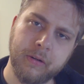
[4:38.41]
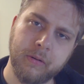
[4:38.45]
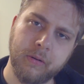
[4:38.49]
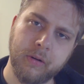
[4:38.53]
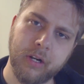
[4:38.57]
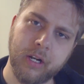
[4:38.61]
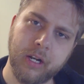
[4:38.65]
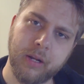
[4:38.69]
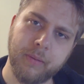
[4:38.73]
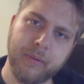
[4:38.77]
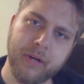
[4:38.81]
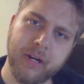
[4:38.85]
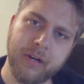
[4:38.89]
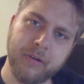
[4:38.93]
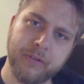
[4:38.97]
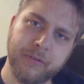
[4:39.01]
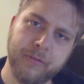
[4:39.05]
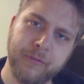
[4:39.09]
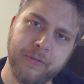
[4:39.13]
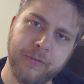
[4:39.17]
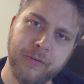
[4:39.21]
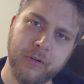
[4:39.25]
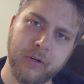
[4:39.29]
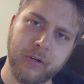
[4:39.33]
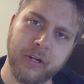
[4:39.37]
"Well, about
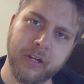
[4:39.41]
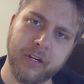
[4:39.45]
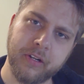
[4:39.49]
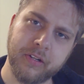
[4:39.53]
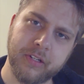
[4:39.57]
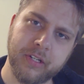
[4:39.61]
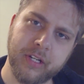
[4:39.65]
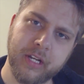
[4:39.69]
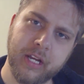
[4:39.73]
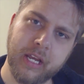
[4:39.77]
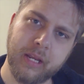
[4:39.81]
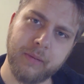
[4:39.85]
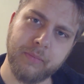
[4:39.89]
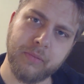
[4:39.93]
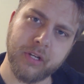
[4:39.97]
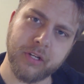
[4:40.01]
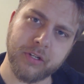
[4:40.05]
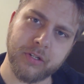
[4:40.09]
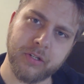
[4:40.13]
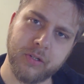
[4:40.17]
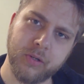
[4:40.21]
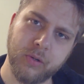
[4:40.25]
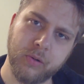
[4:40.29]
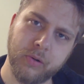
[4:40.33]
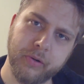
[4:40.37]
f***ing time you
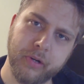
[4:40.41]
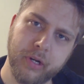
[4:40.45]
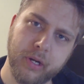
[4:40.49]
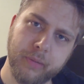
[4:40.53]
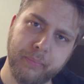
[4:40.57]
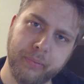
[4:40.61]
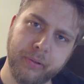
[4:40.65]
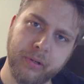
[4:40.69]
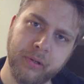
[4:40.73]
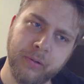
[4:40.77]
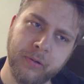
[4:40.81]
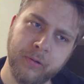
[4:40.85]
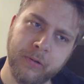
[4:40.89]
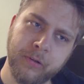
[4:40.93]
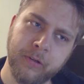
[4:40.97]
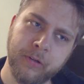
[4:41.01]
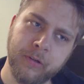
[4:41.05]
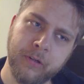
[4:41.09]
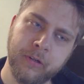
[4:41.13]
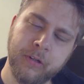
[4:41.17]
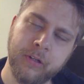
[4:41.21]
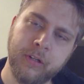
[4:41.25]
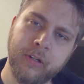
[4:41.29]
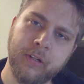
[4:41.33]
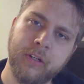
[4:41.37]
showed up."
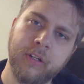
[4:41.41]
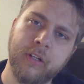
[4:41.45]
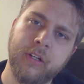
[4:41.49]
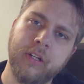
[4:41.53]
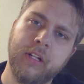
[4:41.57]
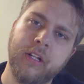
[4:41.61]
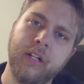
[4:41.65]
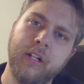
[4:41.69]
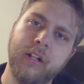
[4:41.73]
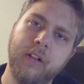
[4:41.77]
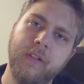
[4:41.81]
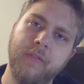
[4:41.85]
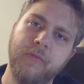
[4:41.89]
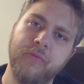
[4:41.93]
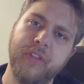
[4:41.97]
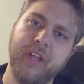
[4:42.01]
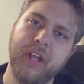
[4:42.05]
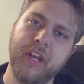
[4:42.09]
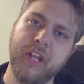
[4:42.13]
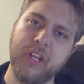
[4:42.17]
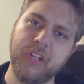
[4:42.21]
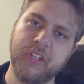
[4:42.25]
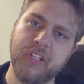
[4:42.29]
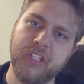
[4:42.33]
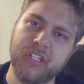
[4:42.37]

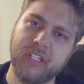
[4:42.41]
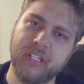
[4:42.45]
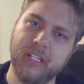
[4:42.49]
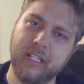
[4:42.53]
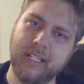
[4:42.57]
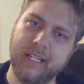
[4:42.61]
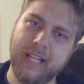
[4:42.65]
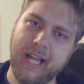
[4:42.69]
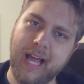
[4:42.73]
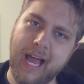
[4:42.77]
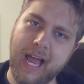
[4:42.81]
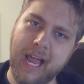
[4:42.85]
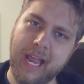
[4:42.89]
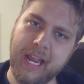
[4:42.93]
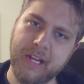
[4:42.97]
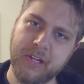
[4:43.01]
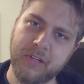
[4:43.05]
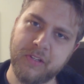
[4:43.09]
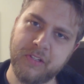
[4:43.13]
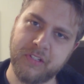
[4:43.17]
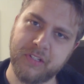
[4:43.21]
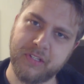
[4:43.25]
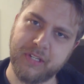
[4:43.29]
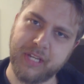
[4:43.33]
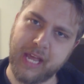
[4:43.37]
Then he
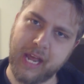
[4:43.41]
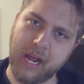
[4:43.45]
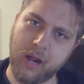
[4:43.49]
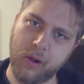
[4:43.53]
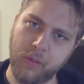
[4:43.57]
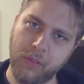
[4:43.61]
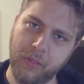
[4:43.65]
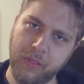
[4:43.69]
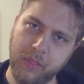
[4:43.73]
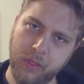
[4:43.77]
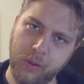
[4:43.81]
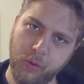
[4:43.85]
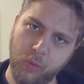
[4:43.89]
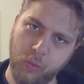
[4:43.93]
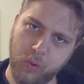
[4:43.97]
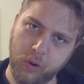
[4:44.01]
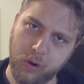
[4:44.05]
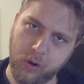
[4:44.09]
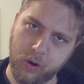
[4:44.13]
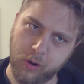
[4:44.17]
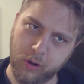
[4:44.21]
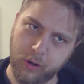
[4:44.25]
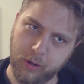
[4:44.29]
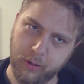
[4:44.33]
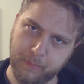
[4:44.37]
slides down the
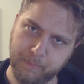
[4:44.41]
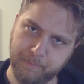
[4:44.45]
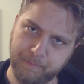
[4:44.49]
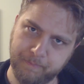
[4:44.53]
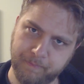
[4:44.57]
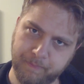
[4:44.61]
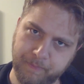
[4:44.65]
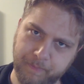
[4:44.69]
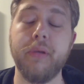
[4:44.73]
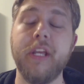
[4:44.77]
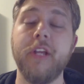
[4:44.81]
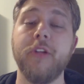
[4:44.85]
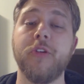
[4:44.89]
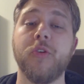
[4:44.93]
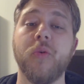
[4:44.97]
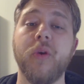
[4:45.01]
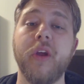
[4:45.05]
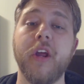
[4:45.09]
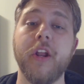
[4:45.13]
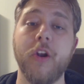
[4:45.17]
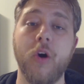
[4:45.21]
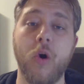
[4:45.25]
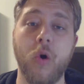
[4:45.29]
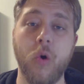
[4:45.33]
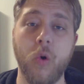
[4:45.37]
wall.
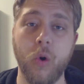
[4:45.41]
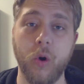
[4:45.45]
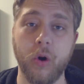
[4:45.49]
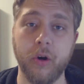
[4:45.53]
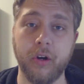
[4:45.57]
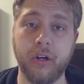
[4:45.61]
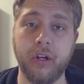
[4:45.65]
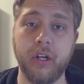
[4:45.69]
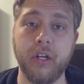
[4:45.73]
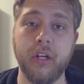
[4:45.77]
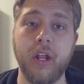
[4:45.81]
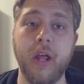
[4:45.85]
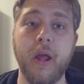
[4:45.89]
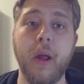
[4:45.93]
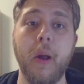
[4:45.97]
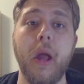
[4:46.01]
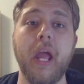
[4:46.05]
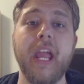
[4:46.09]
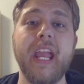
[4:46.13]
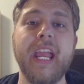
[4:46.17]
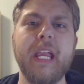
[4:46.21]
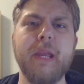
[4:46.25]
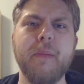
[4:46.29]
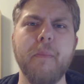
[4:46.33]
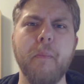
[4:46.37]
Petrie and Hork
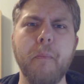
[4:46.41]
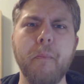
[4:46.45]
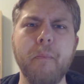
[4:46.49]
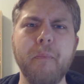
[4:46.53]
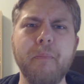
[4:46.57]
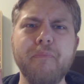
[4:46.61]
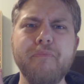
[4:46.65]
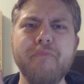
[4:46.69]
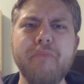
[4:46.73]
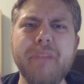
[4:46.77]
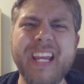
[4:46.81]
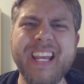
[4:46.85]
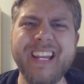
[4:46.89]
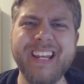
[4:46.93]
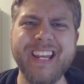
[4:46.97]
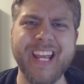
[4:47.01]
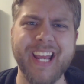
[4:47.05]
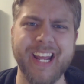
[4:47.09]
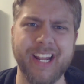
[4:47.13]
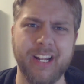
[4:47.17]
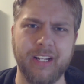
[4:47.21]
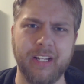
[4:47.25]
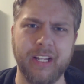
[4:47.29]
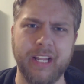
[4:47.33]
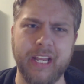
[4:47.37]

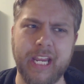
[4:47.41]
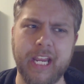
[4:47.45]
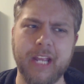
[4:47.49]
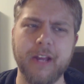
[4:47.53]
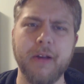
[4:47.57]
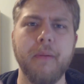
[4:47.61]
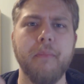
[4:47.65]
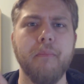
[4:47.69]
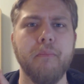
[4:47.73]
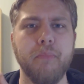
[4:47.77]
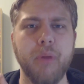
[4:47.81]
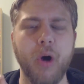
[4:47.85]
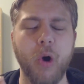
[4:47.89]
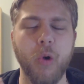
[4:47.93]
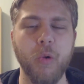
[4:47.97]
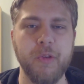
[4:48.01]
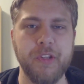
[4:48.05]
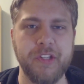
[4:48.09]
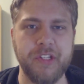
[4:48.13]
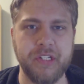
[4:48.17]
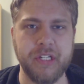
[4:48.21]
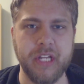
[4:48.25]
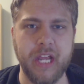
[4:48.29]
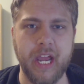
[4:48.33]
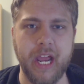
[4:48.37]
immediately both
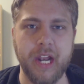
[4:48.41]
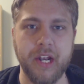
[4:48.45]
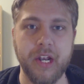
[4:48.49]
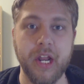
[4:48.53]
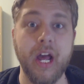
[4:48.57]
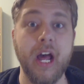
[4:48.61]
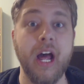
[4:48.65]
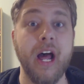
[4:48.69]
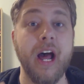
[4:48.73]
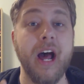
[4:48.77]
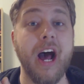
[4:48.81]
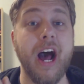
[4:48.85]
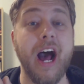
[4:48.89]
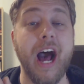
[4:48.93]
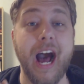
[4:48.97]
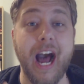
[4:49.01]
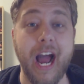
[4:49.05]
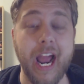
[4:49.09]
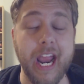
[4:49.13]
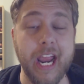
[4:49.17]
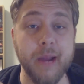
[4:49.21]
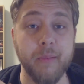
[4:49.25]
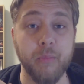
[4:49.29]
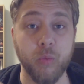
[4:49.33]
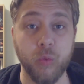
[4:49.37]
said,
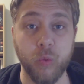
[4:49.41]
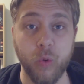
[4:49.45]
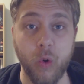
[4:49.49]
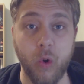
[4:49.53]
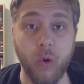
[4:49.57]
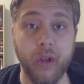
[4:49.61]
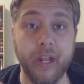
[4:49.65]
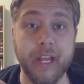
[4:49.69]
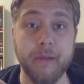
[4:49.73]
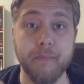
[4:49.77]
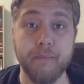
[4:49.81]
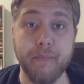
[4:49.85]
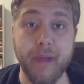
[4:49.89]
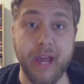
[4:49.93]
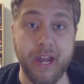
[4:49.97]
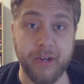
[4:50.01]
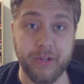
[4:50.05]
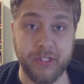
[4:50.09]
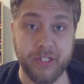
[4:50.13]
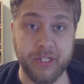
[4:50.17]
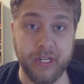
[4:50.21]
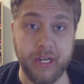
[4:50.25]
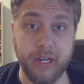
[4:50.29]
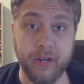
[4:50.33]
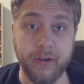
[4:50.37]
"I am rolling
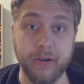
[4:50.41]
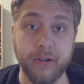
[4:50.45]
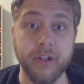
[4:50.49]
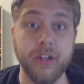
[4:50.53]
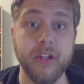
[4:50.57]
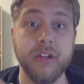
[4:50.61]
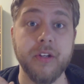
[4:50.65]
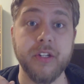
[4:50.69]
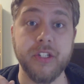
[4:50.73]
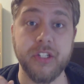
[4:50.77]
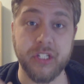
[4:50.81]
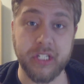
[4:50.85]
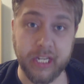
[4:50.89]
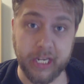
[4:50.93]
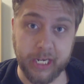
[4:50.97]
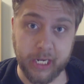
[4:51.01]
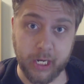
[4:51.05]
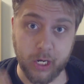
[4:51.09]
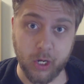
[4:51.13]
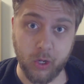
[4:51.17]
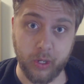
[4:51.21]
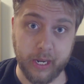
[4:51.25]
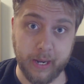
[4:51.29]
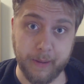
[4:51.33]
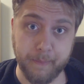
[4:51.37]
medicine to
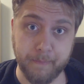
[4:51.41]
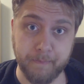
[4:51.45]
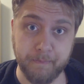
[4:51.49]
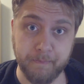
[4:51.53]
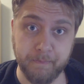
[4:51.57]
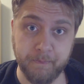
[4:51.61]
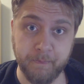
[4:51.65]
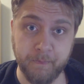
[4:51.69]
heal him."